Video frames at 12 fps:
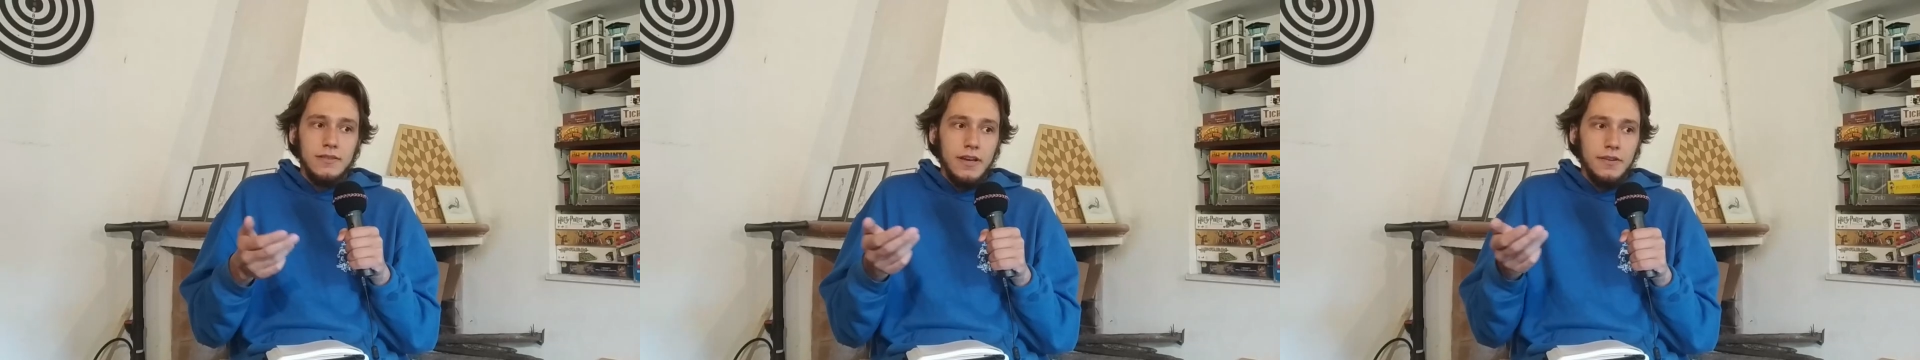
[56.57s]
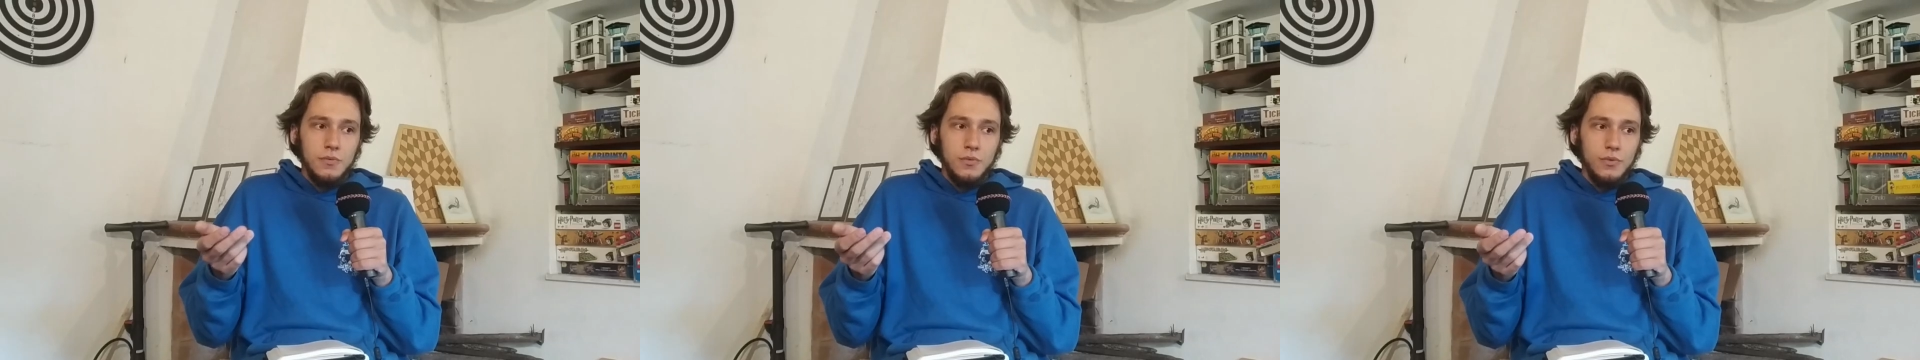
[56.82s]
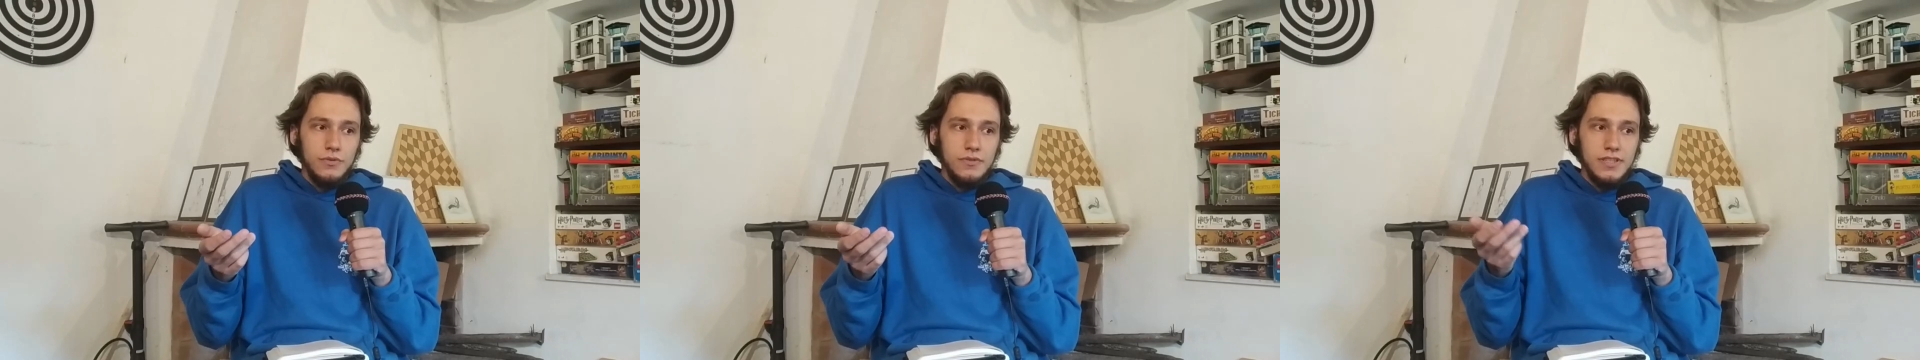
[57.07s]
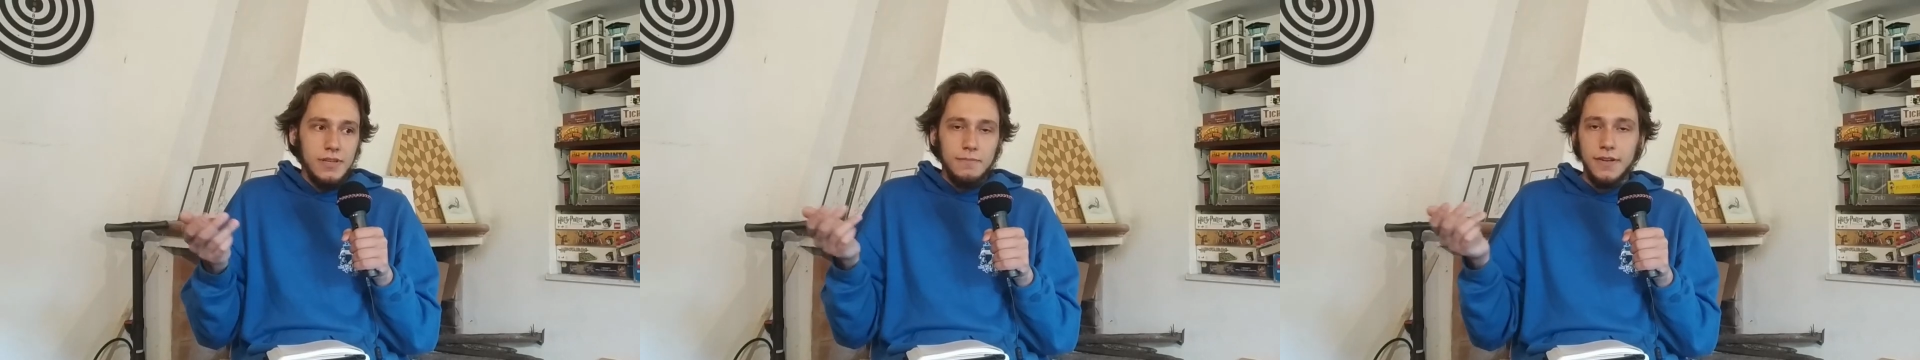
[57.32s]
that would
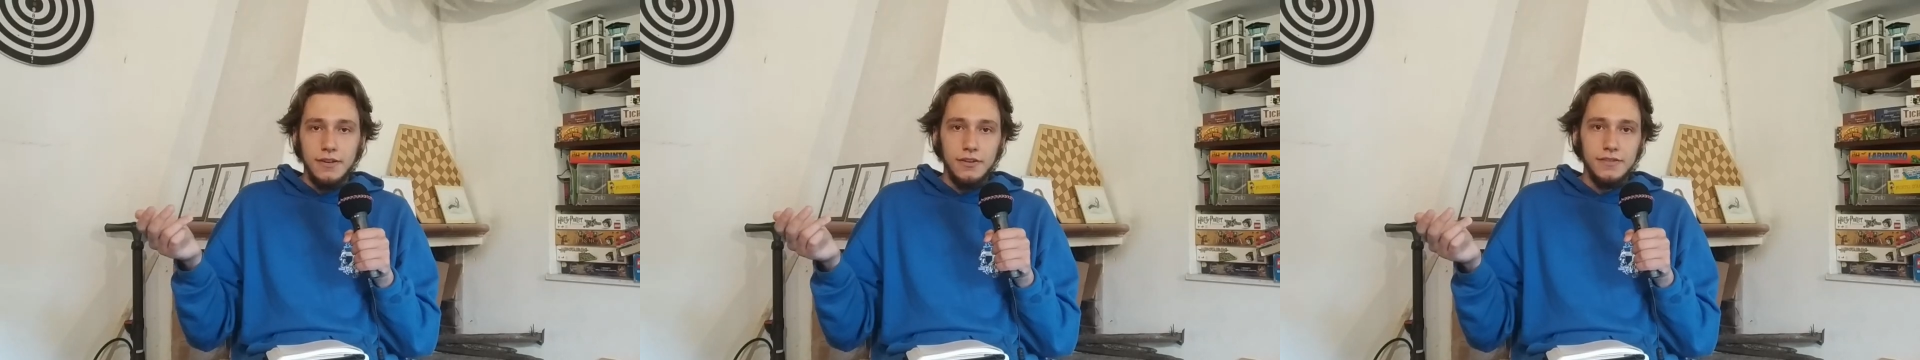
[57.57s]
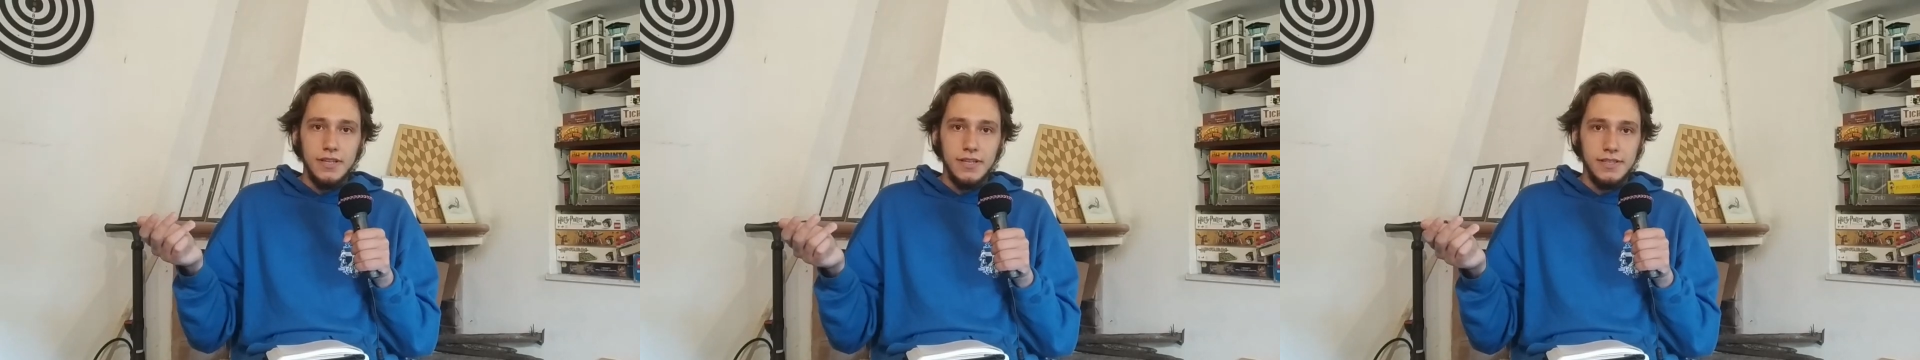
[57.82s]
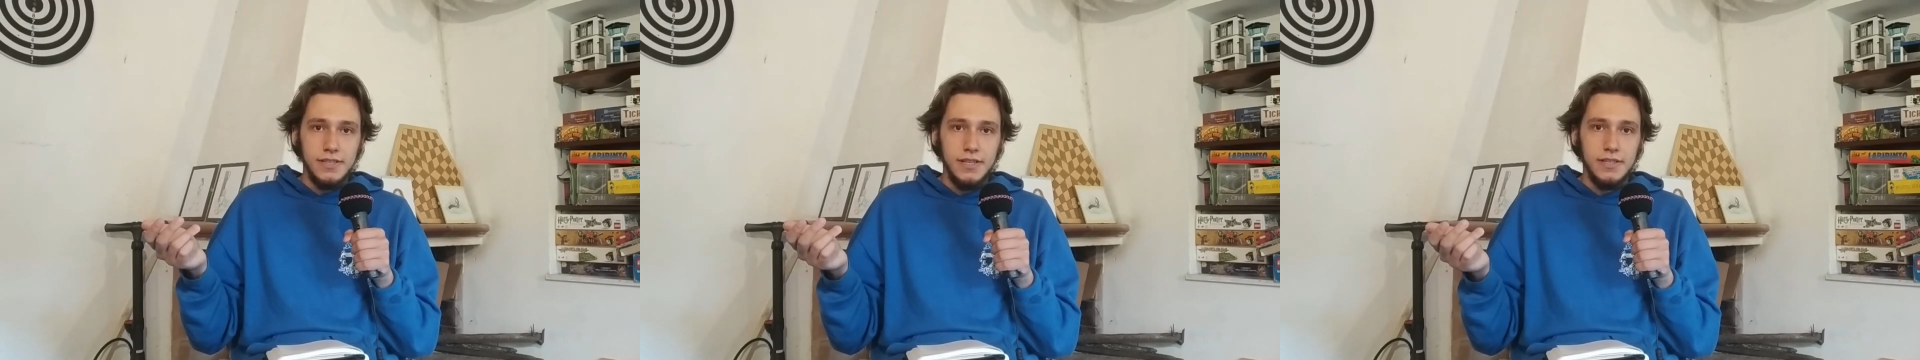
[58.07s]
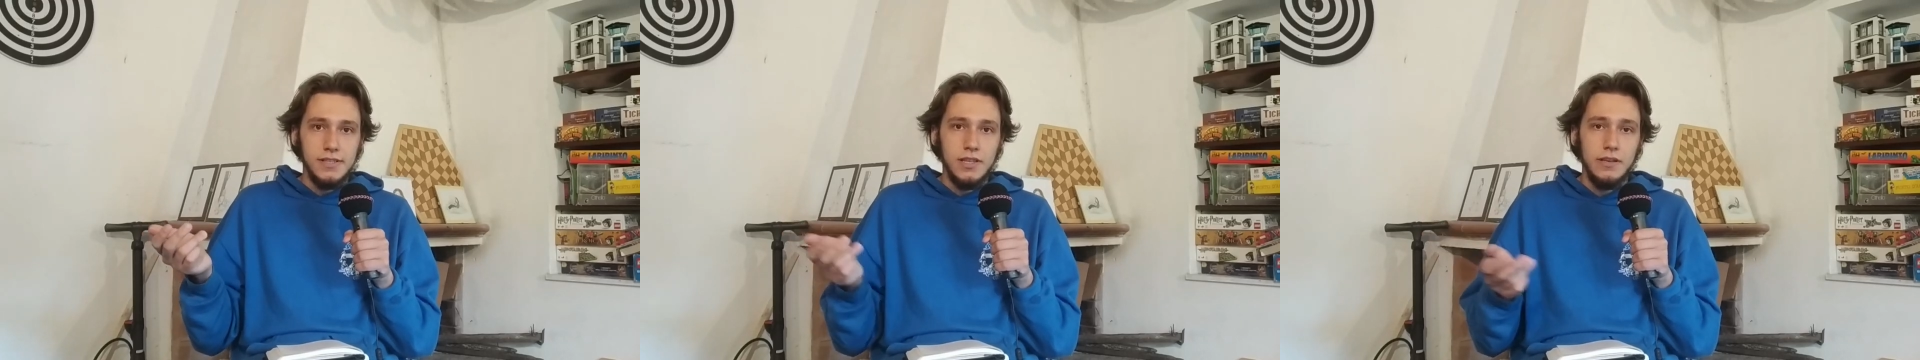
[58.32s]
simply not
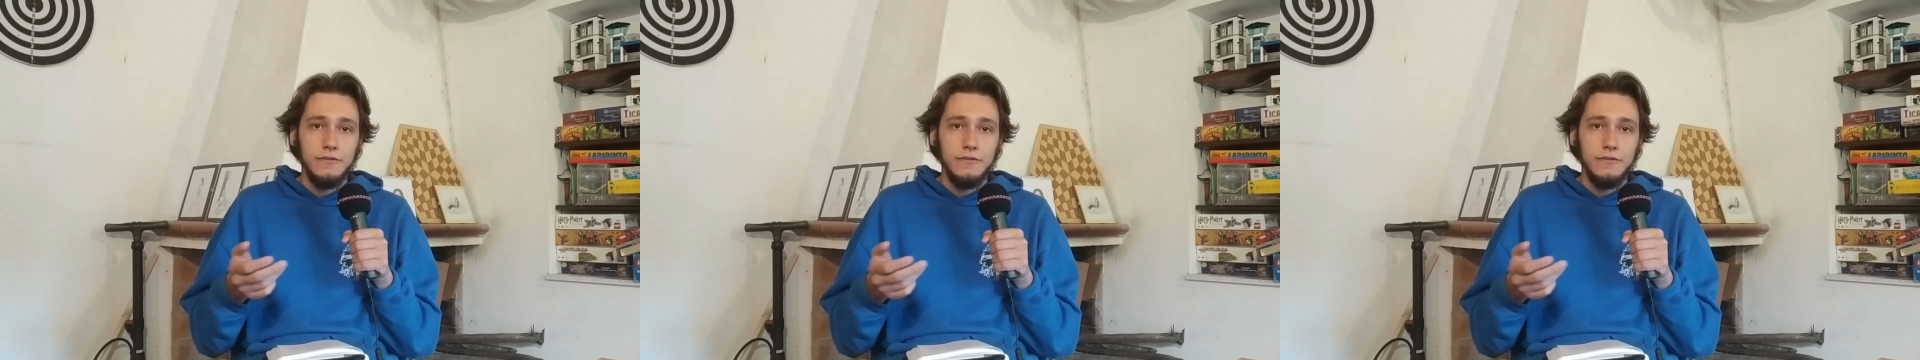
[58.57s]
exist